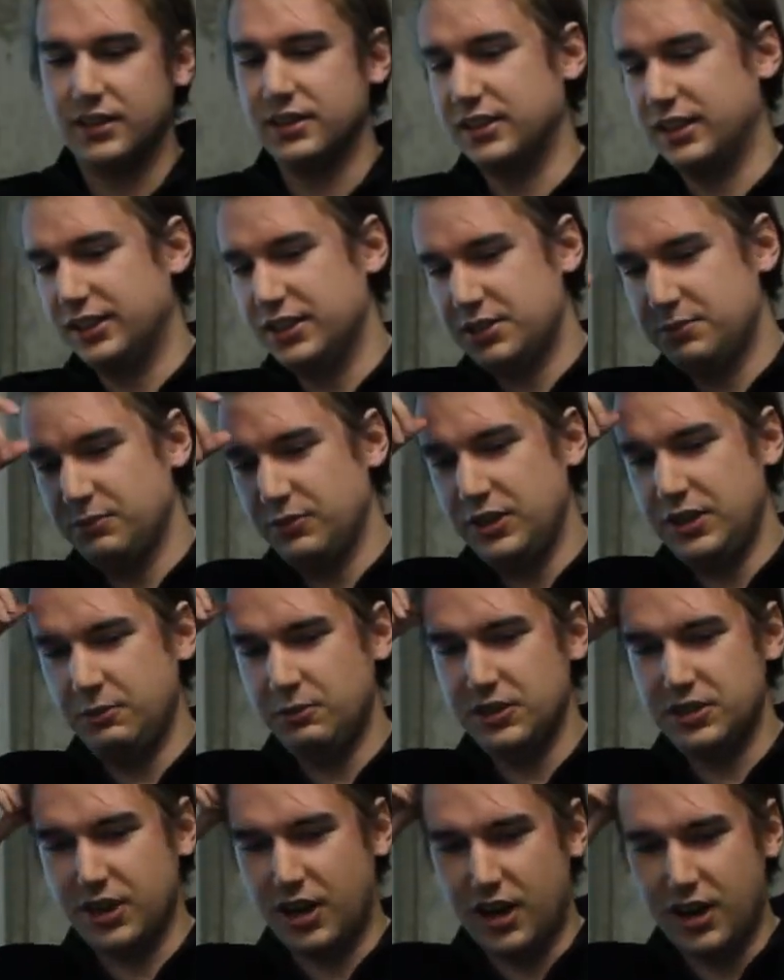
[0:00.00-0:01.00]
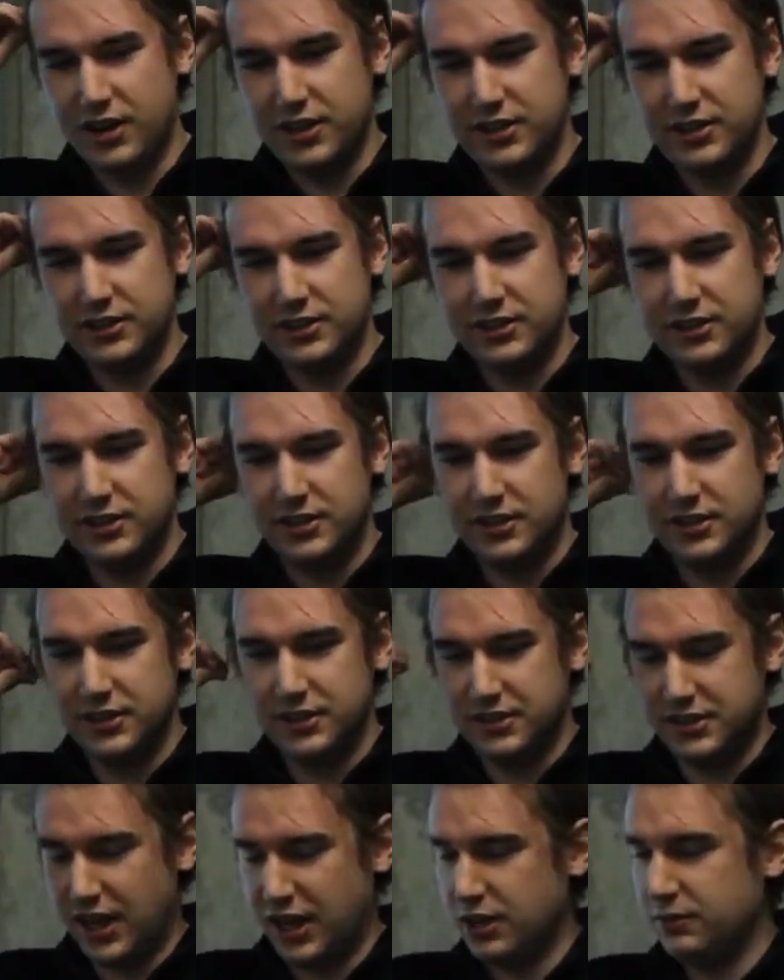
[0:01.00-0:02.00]
Like this meeting was on
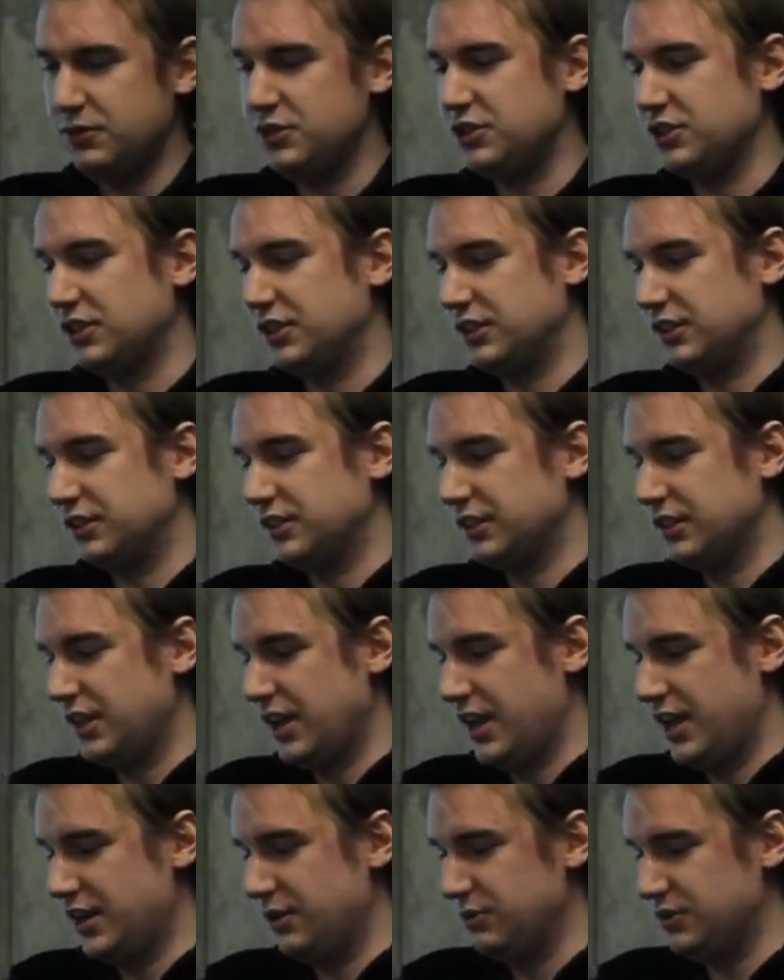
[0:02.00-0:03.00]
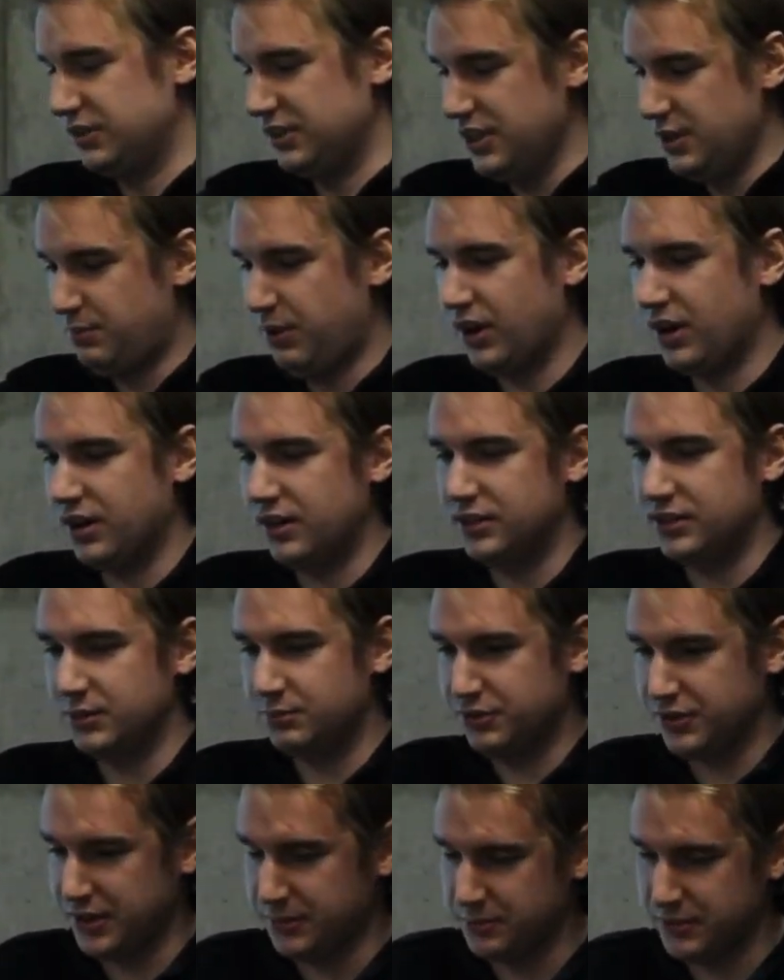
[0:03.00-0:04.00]
television and it was Lee Peng, the
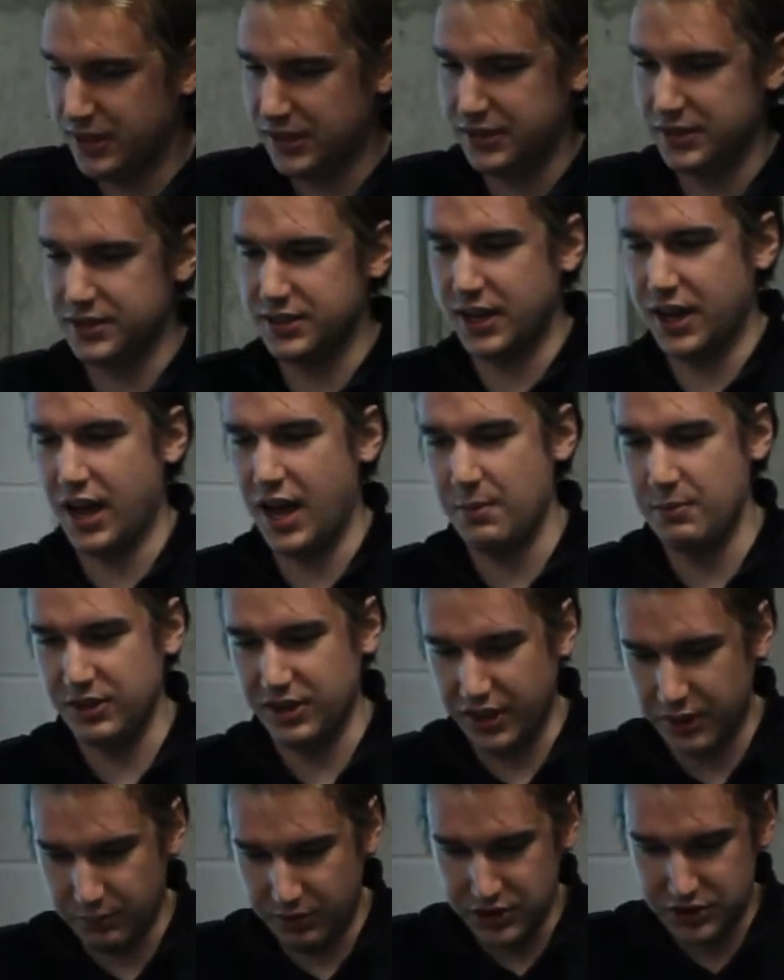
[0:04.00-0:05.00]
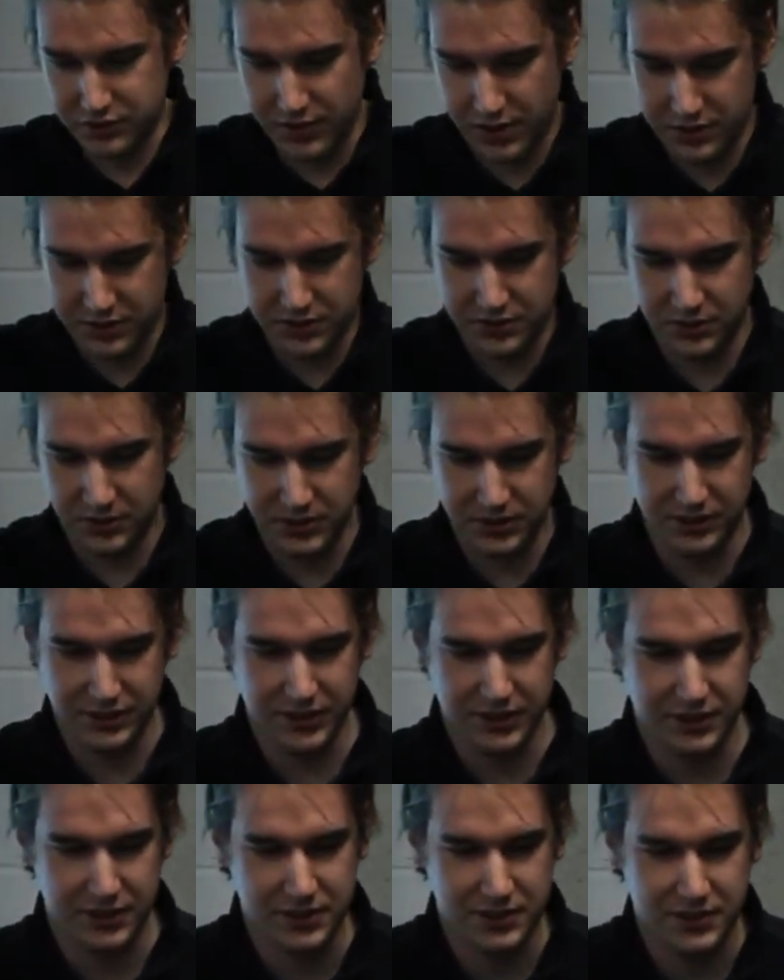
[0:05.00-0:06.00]
premier at the time, and like a bunch of other student
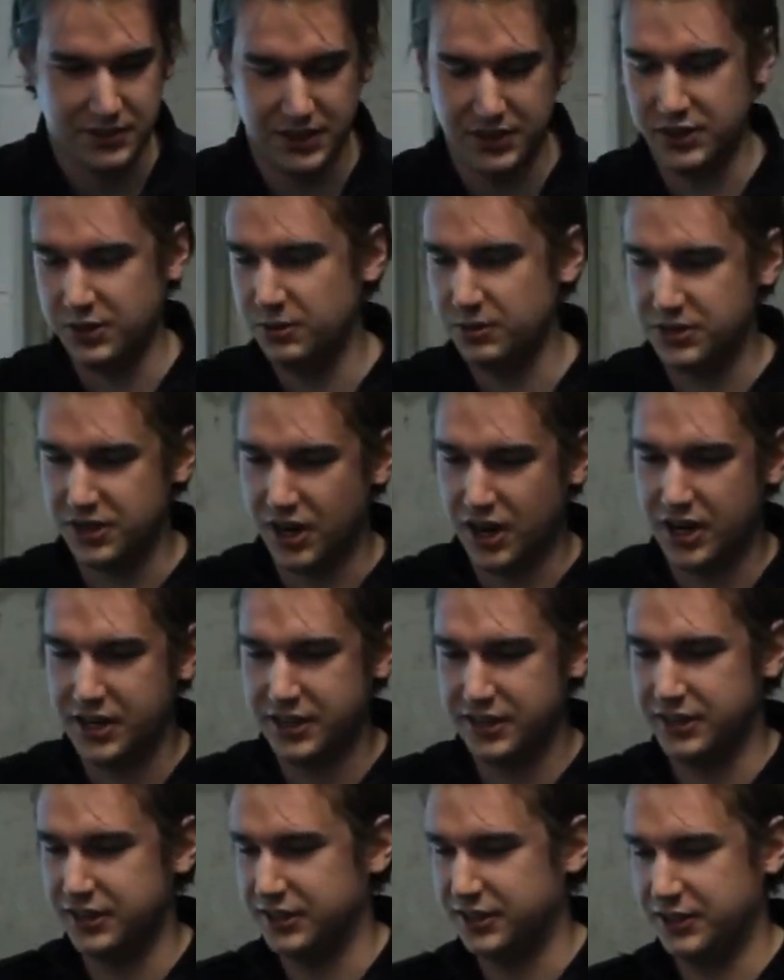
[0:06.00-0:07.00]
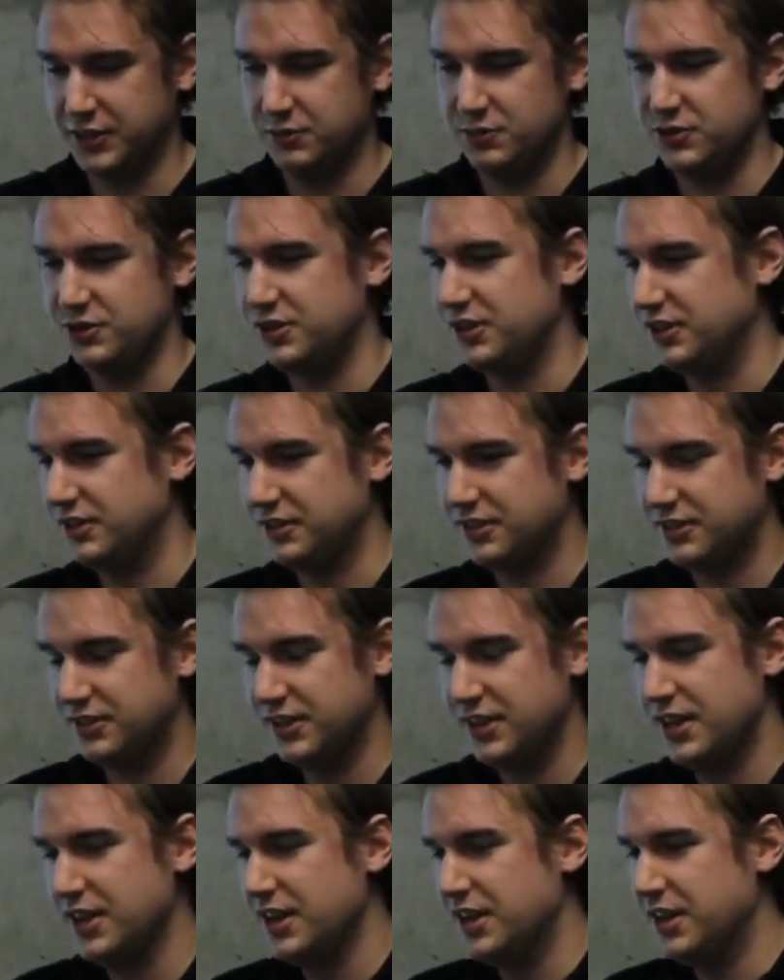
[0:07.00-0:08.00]
leaders, and they were talking, and it was just,
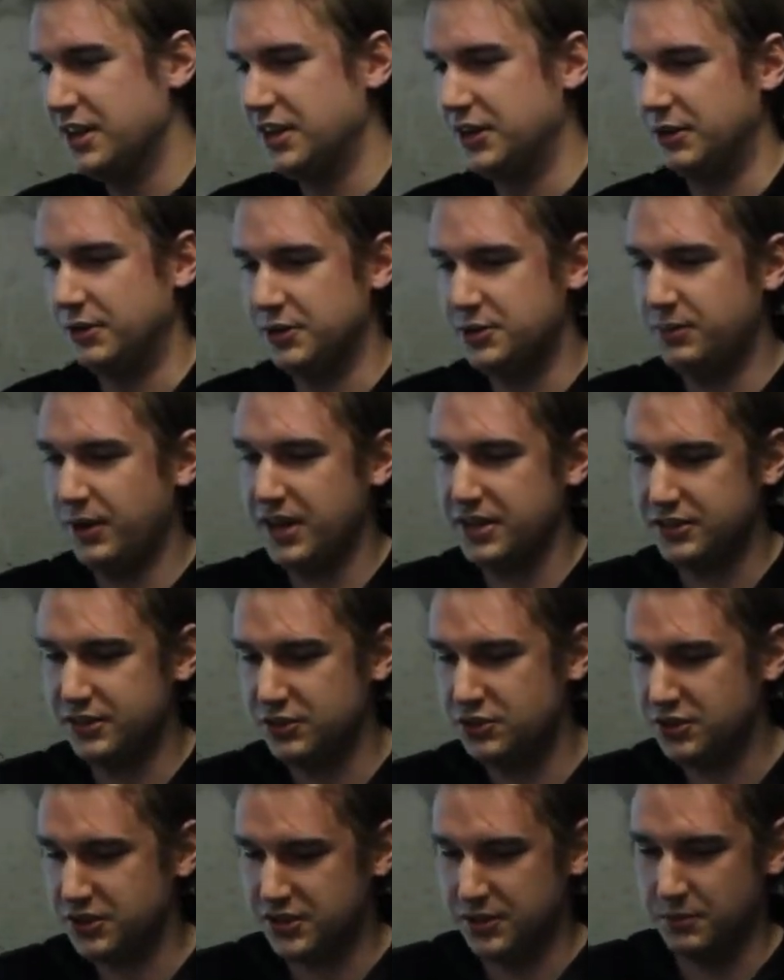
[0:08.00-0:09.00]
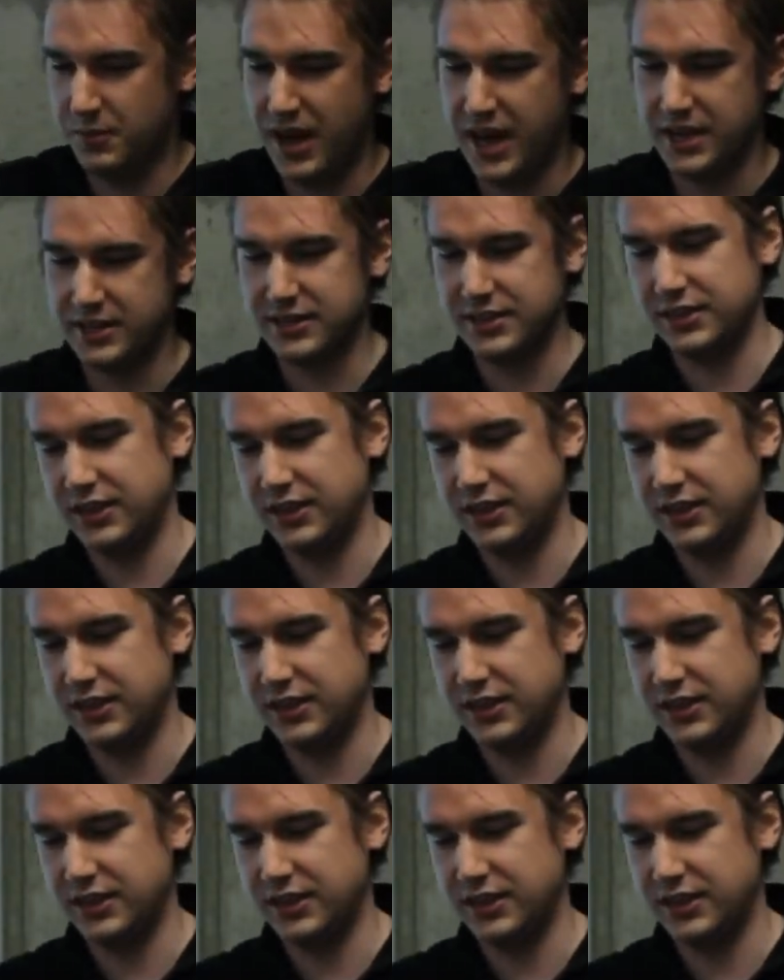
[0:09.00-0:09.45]
it was basically just a mess.